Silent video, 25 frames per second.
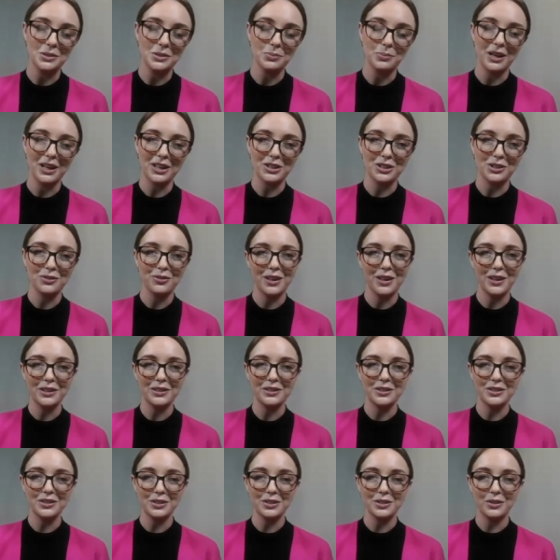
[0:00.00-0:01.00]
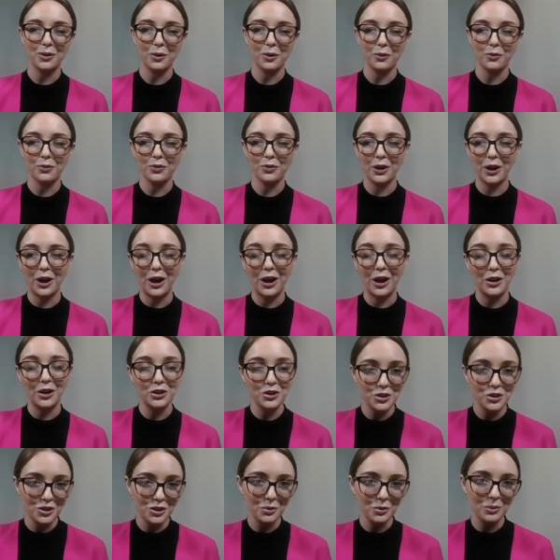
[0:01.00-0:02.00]
and we actually found of the
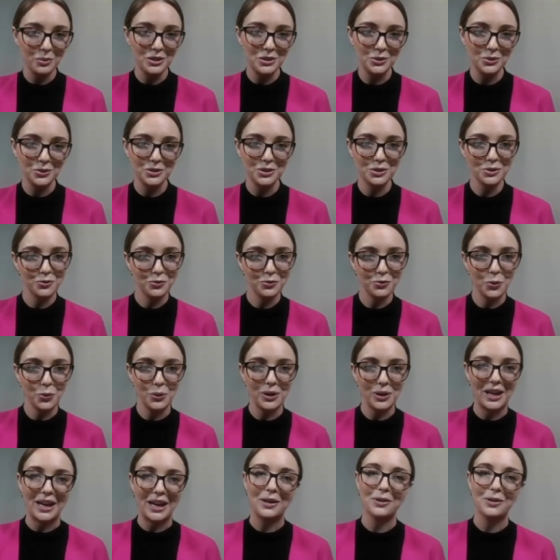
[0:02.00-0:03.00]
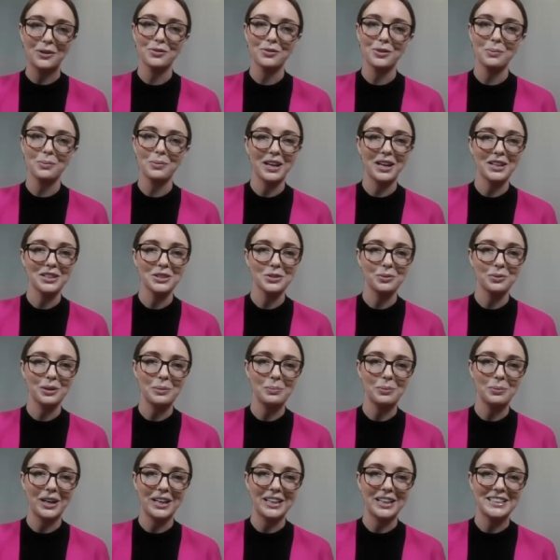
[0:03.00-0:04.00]
hundred that we talked to, forty-eight of them had to
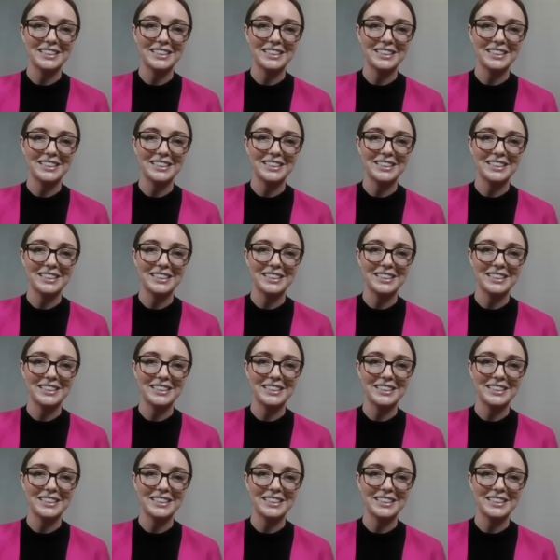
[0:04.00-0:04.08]
rebrand.